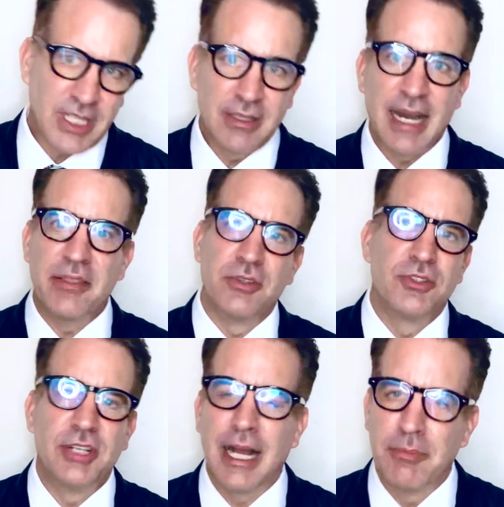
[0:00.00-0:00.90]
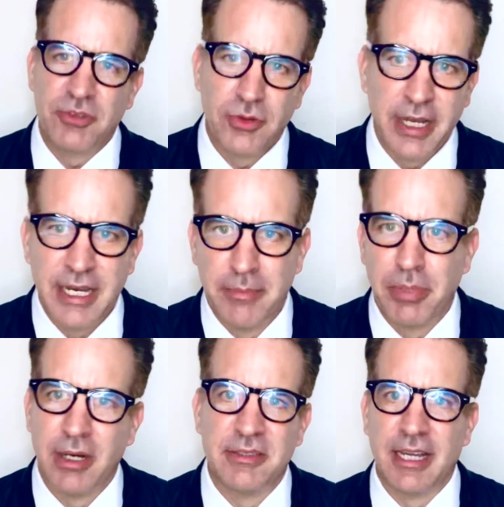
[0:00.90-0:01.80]
a lot of those jobs created
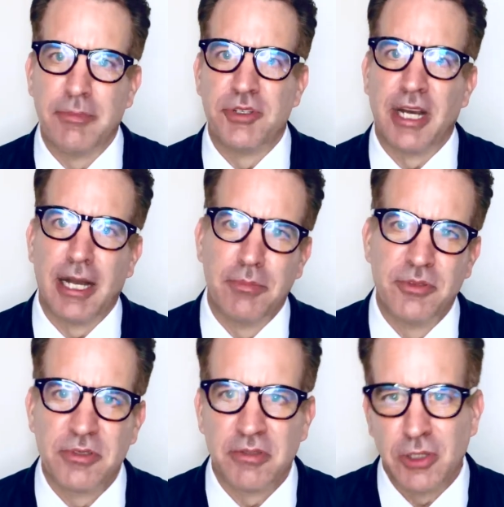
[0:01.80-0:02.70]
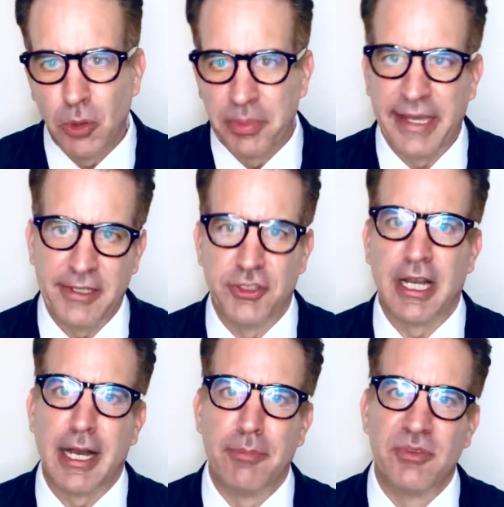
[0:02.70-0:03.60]
part-time jobs, low-paying
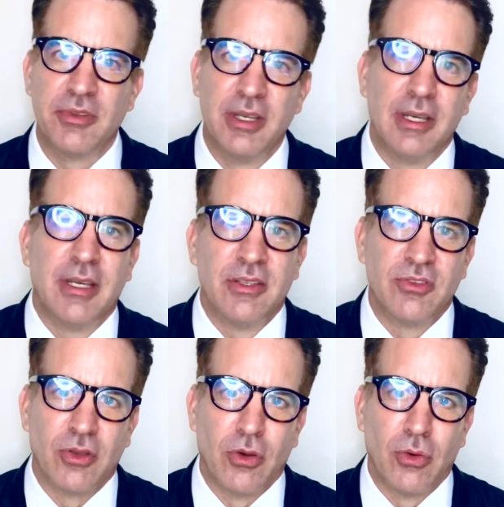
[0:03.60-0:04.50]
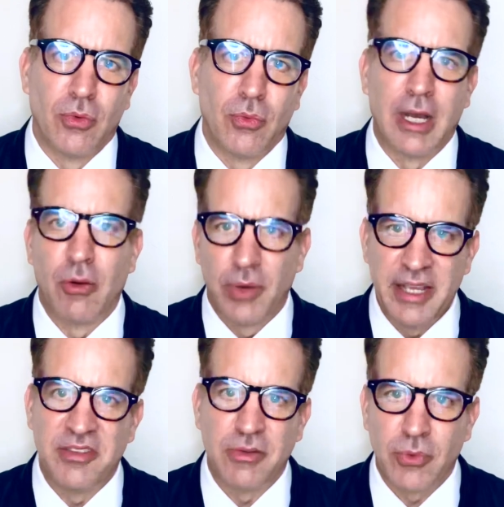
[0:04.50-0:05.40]
jobs. So while
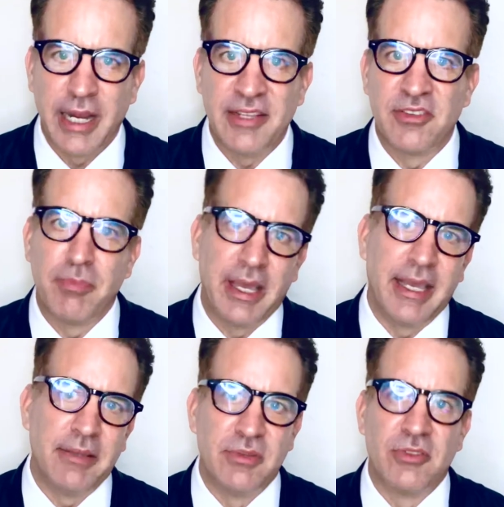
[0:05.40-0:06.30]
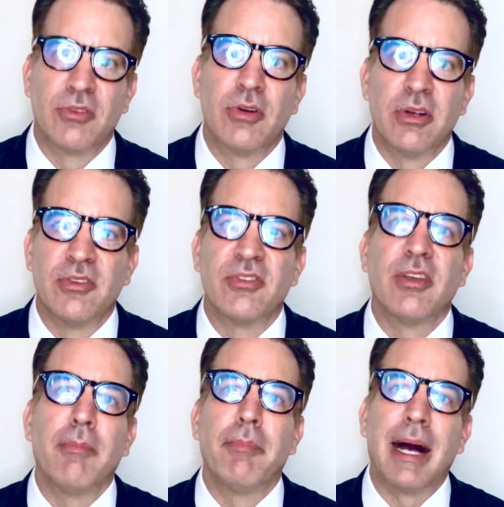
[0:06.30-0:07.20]
raising rates may discourage
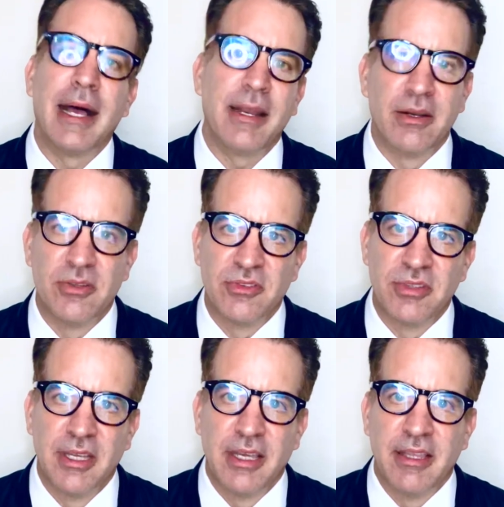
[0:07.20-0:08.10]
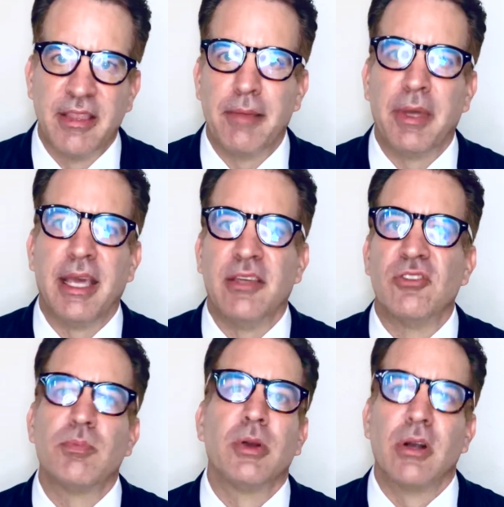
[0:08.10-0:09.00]
some buyers, they may
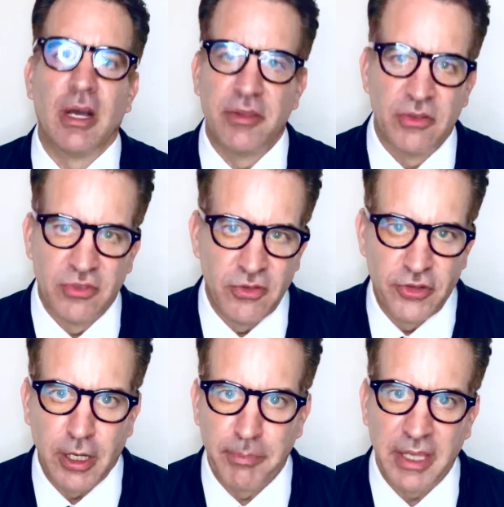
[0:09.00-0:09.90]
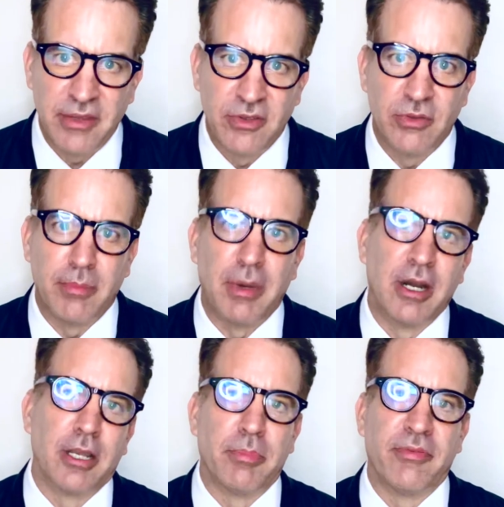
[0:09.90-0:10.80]
spur others to jump into the
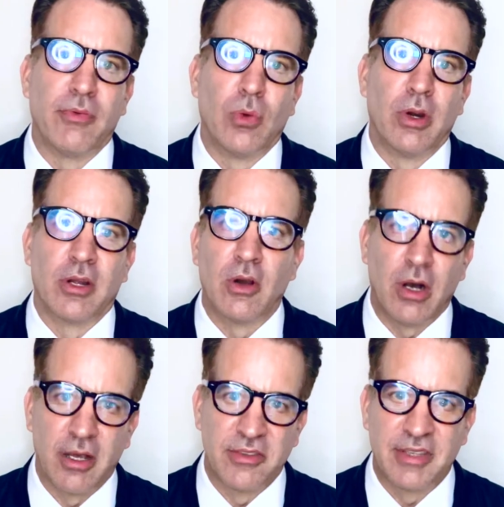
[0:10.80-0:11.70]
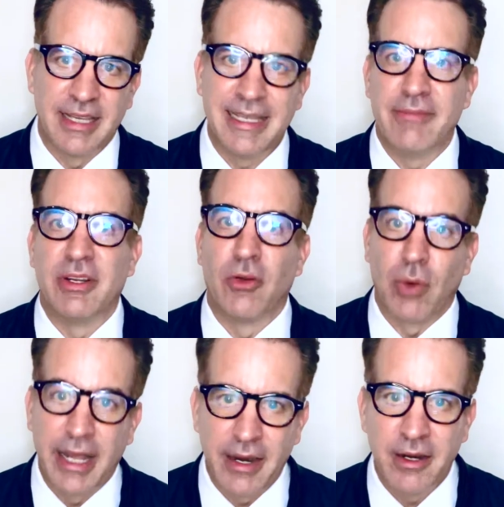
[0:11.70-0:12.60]
market before costs get even
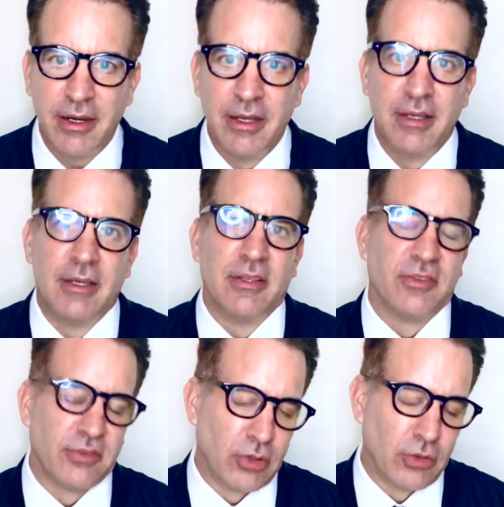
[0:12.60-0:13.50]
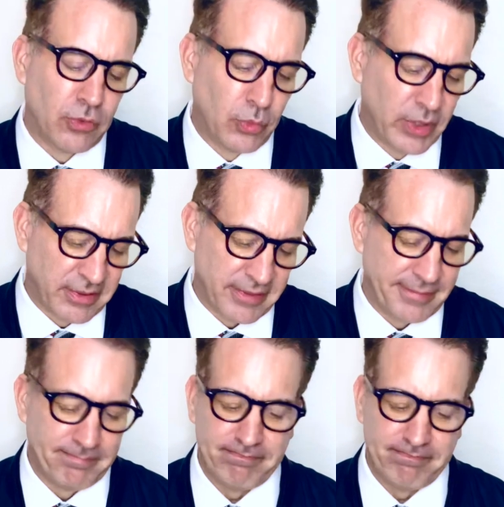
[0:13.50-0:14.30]
greater. So with,